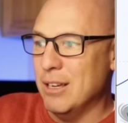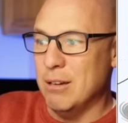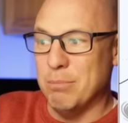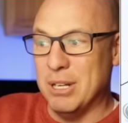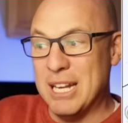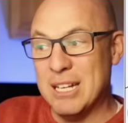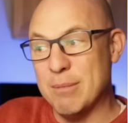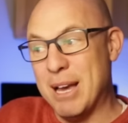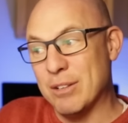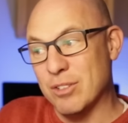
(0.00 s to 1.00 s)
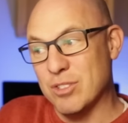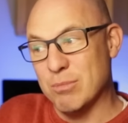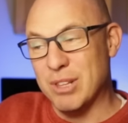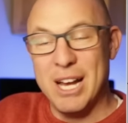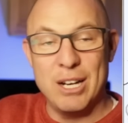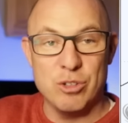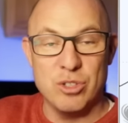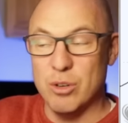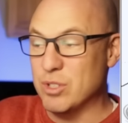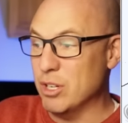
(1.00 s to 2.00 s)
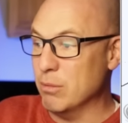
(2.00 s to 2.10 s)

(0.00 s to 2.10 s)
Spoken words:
But into the mountains, some lighter snows